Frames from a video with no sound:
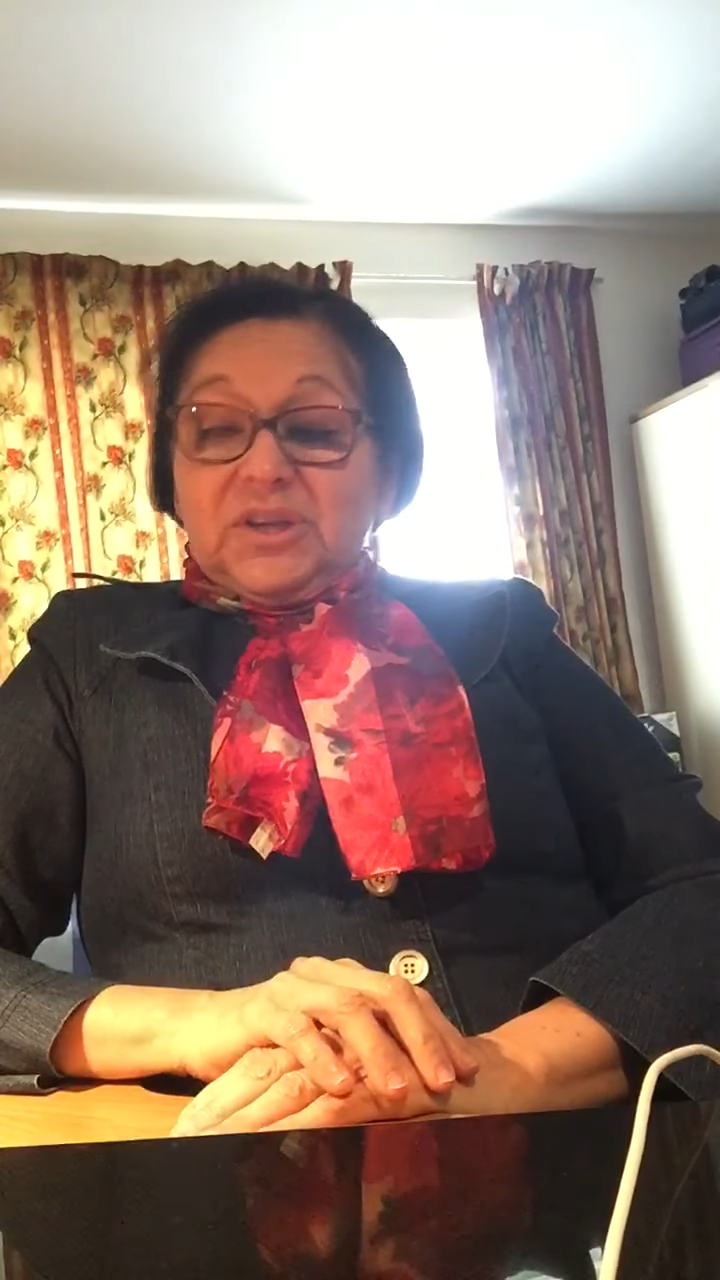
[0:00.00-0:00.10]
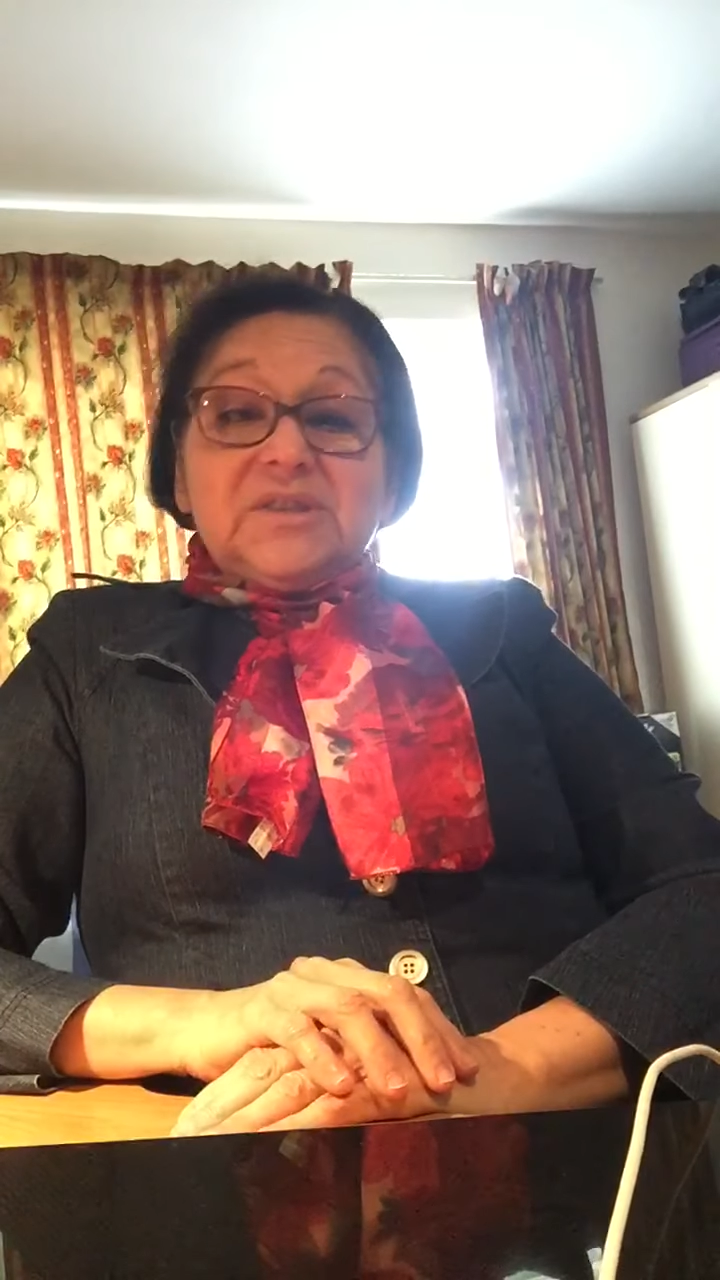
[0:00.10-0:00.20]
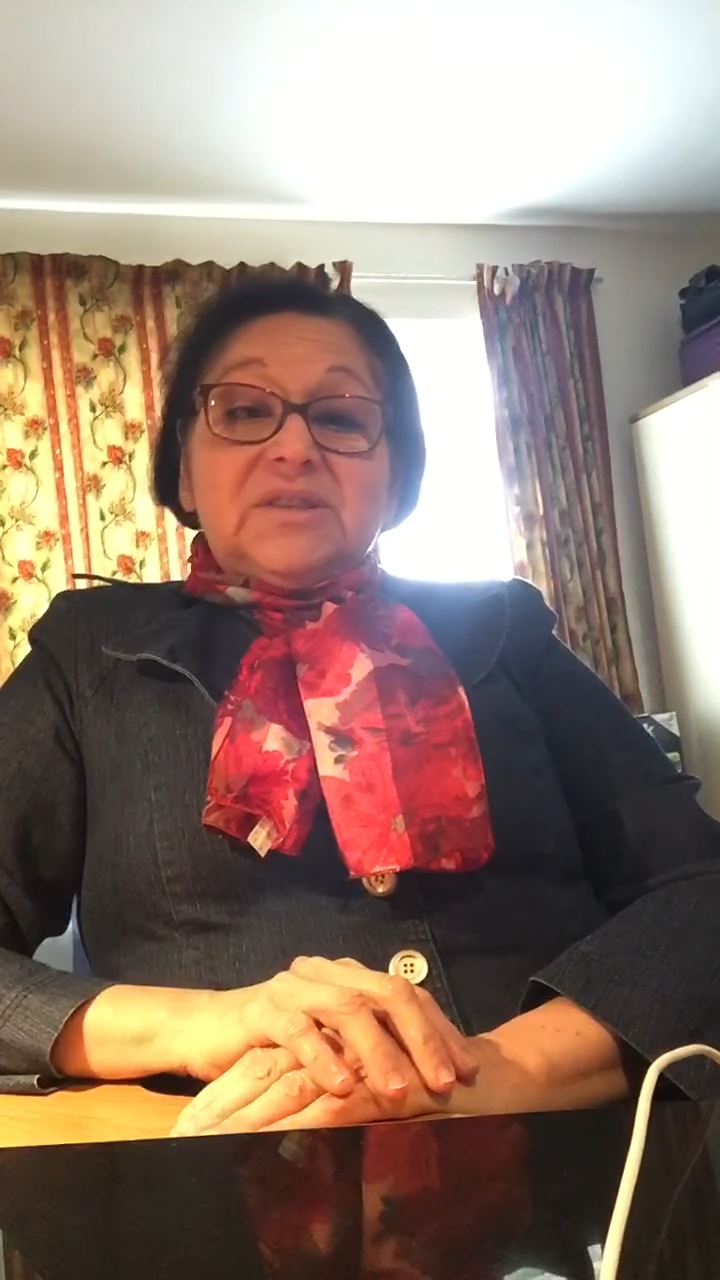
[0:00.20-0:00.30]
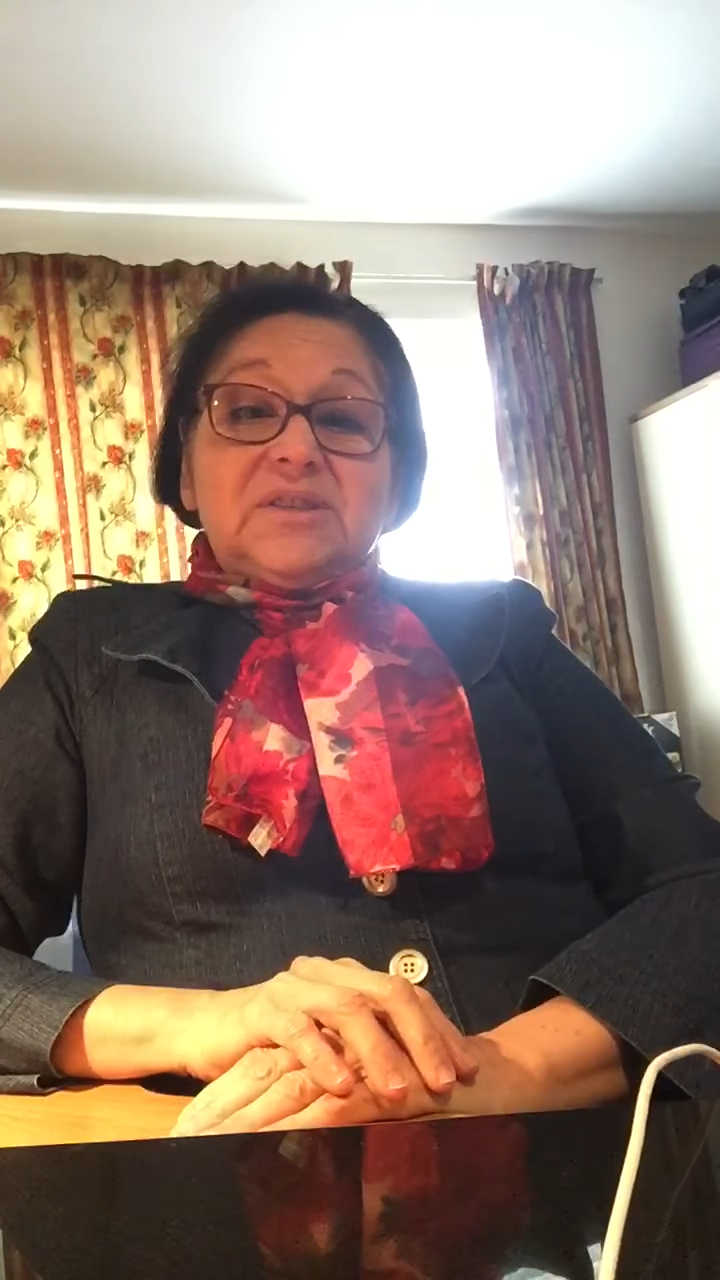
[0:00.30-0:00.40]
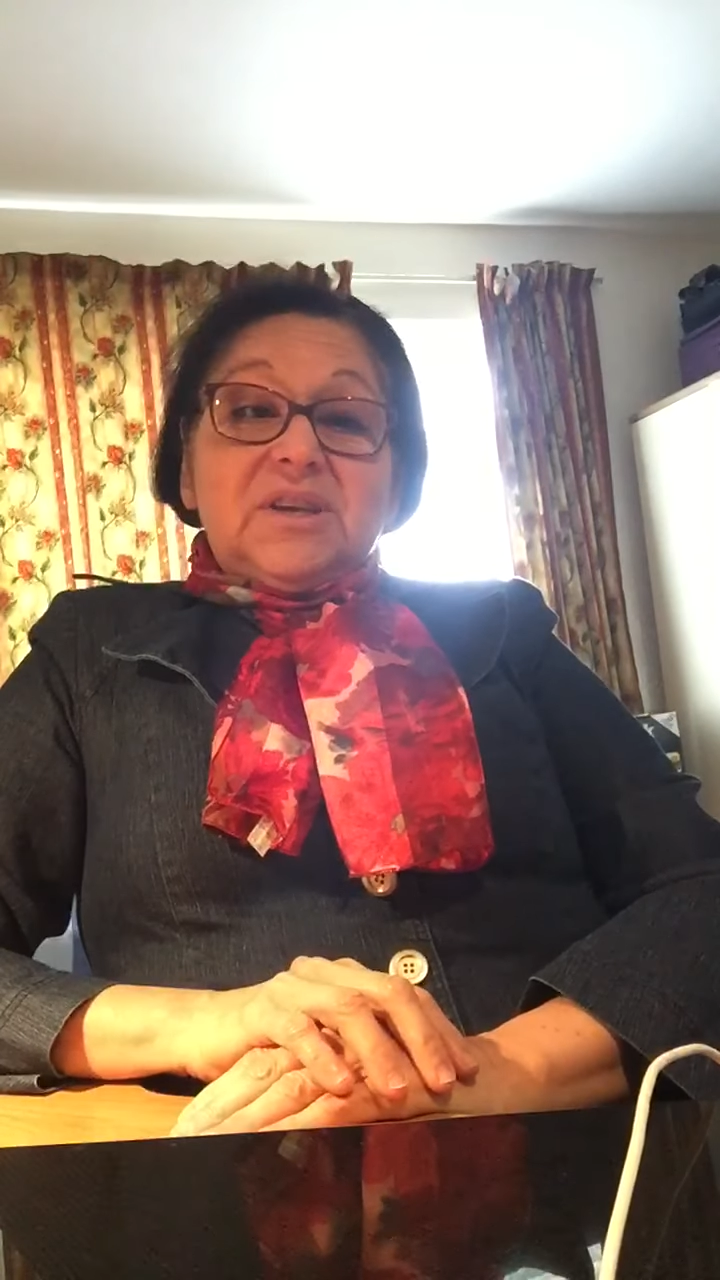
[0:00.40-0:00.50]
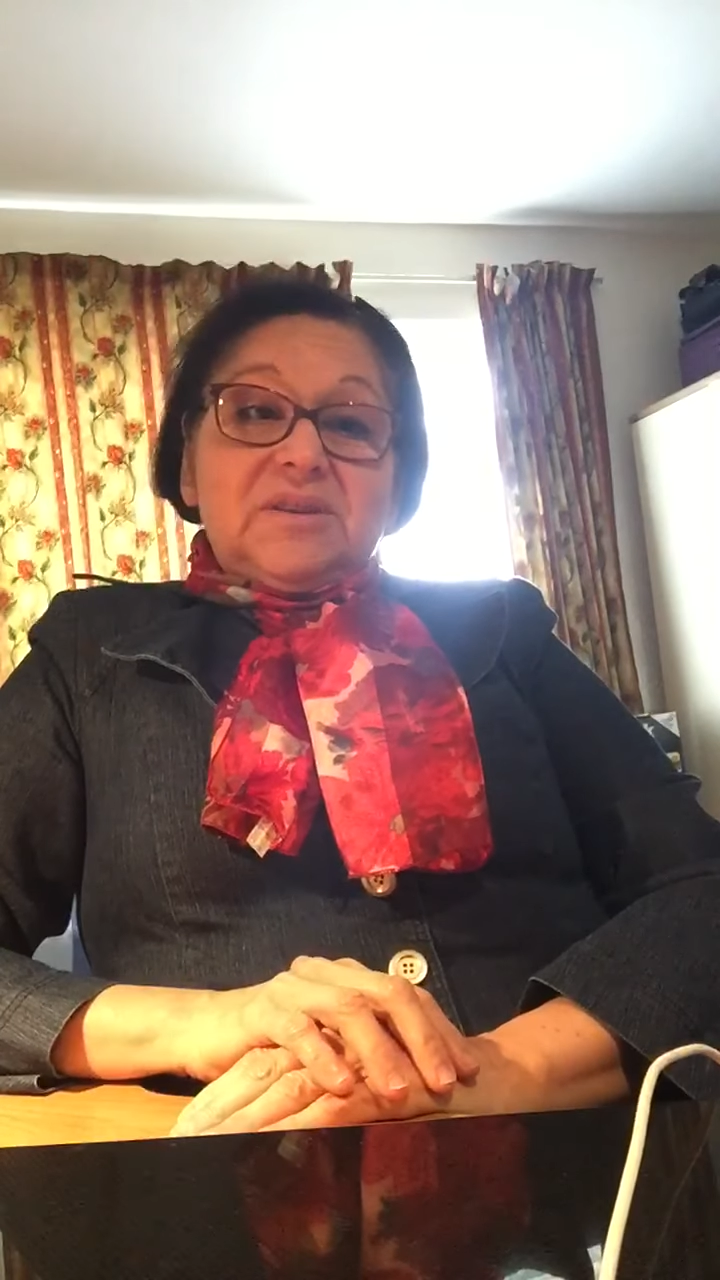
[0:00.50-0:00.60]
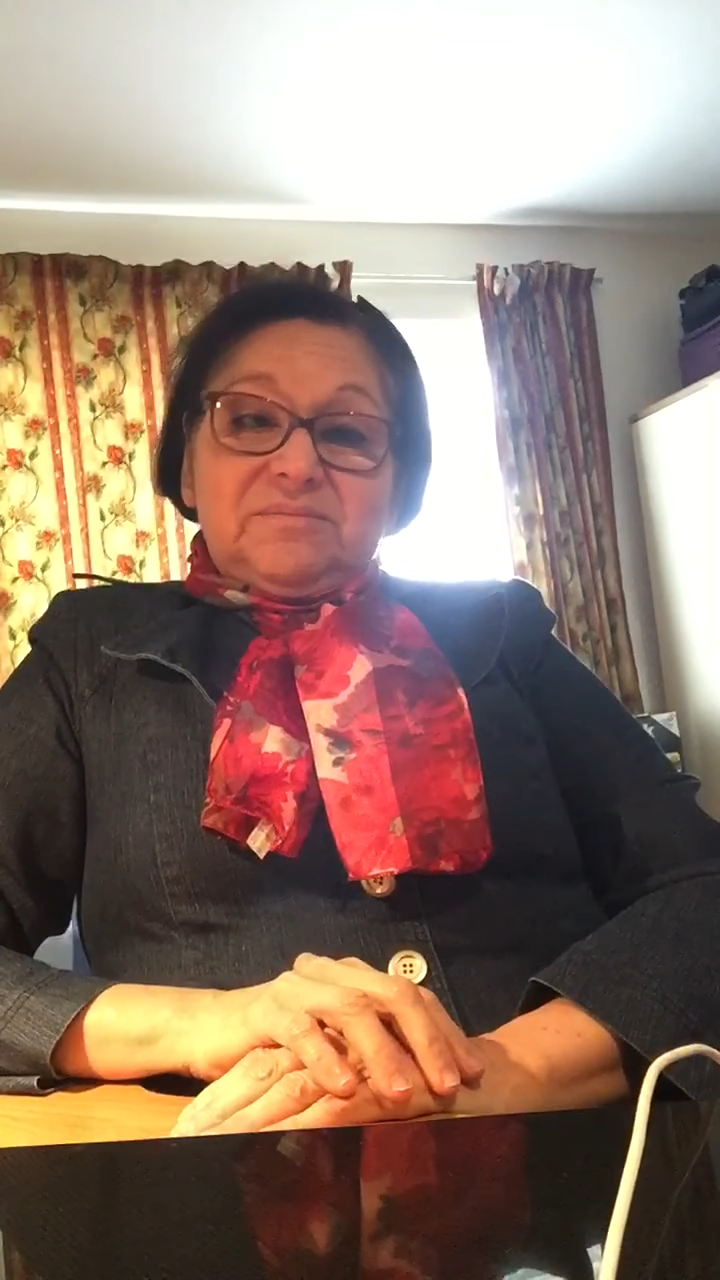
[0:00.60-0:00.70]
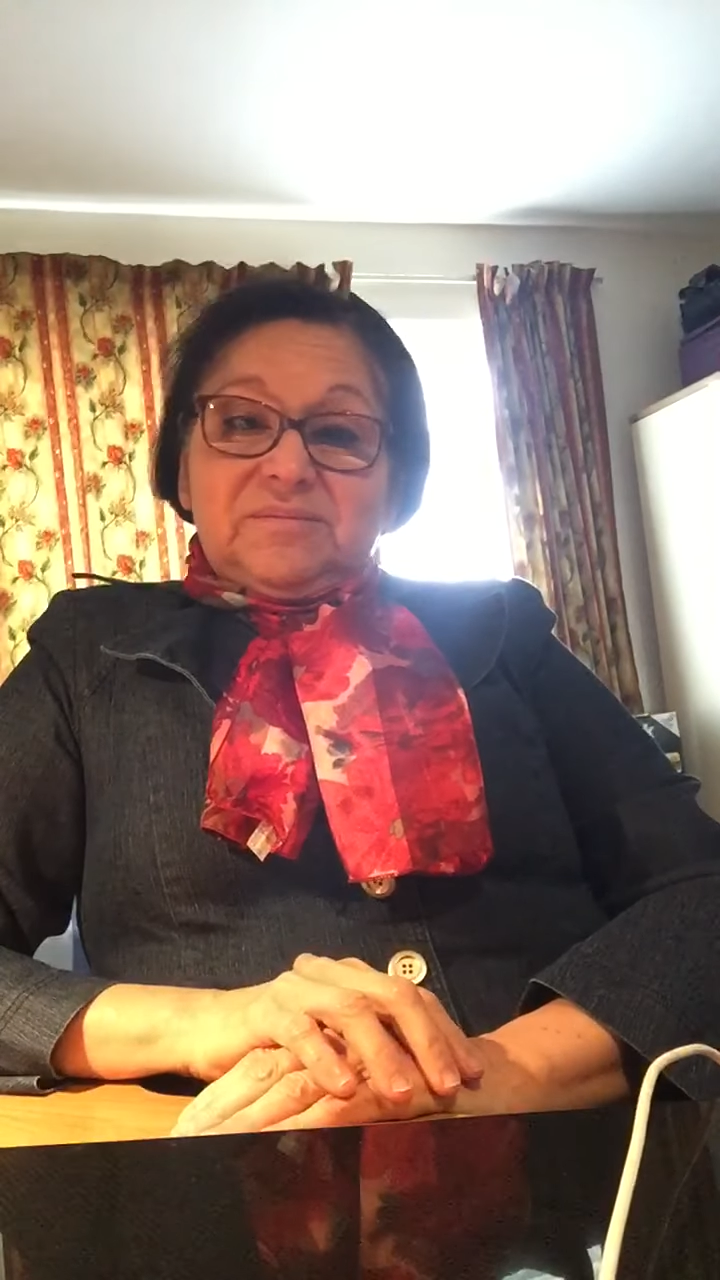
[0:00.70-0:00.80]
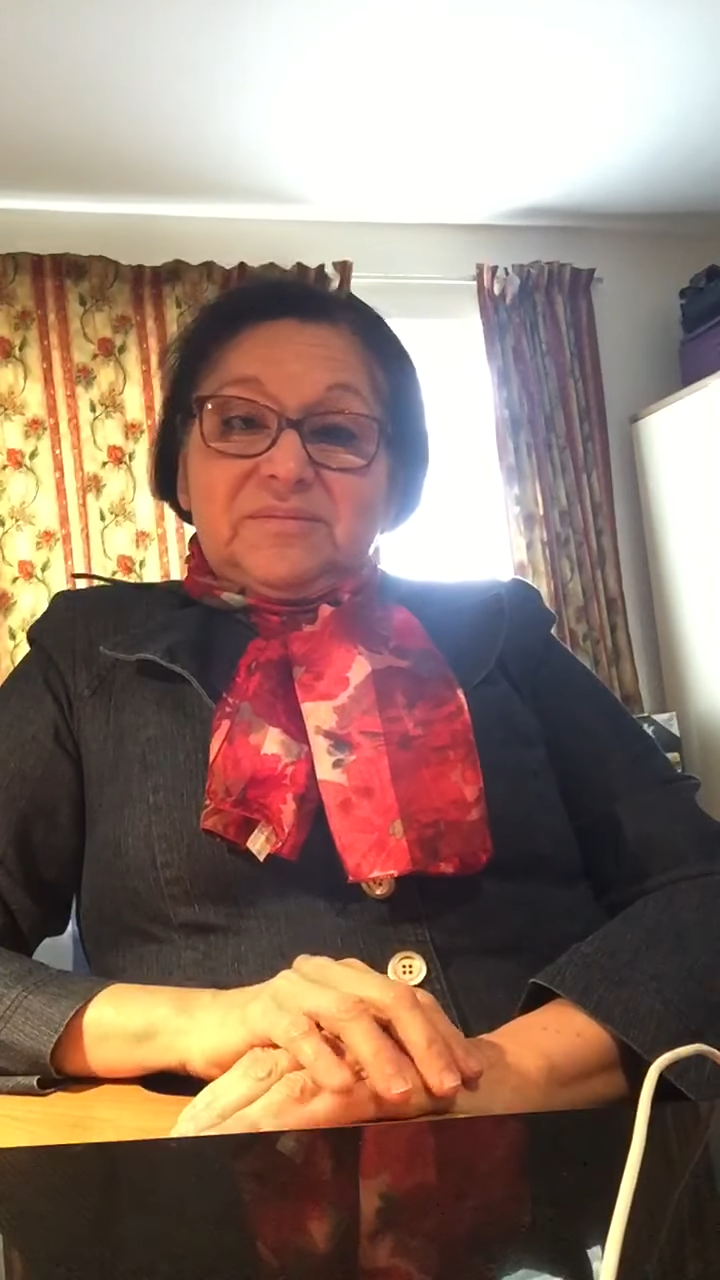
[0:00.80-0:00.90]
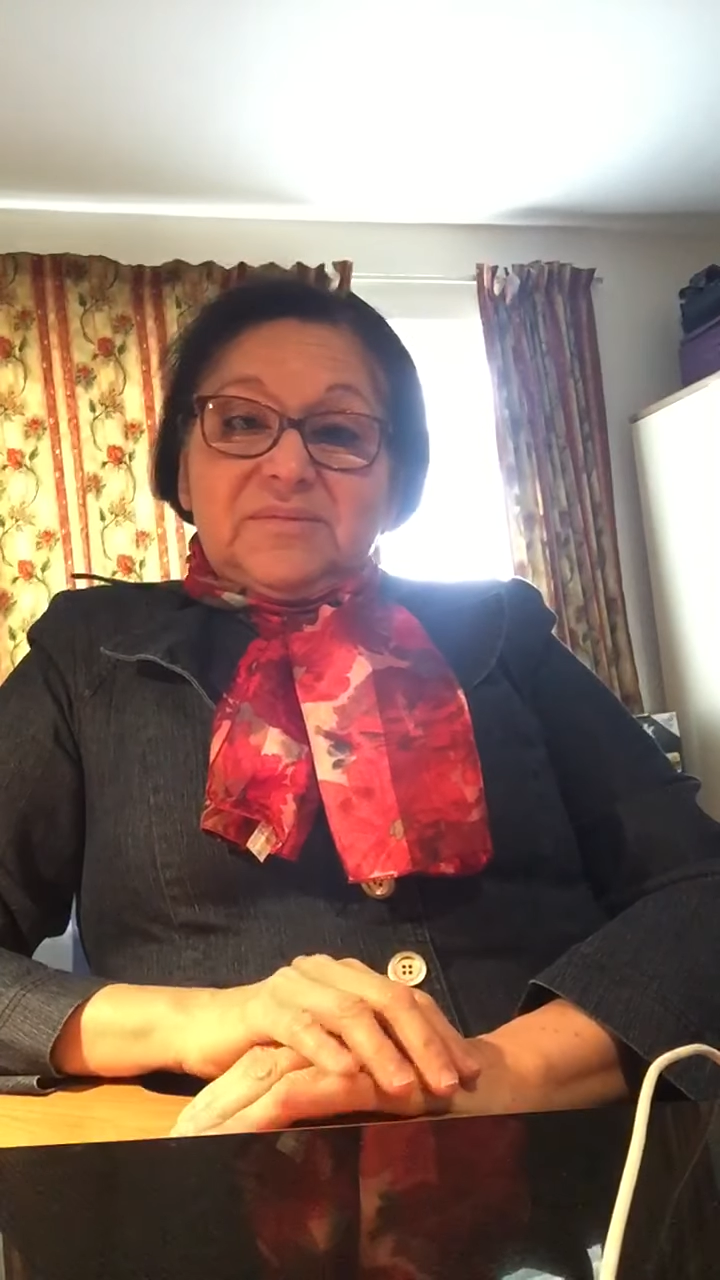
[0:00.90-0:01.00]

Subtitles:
yesterday.